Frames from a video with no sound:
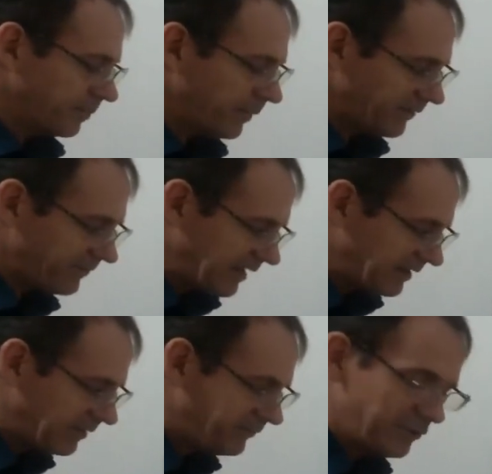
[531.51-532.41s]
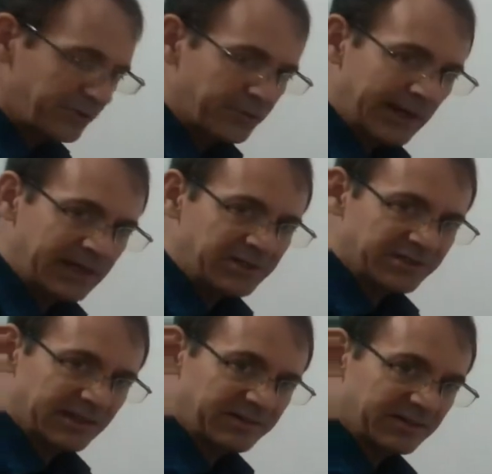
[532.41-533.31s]
But if they give you the
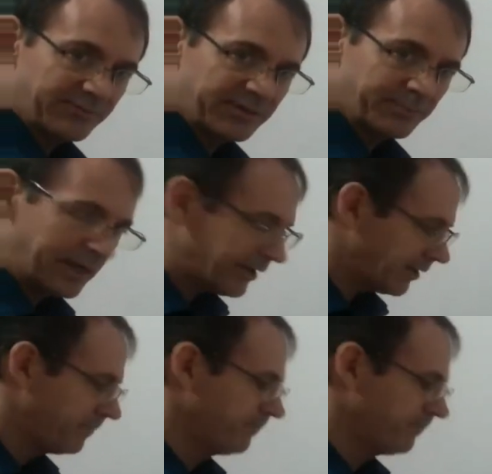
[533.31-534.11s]
range, that's even better.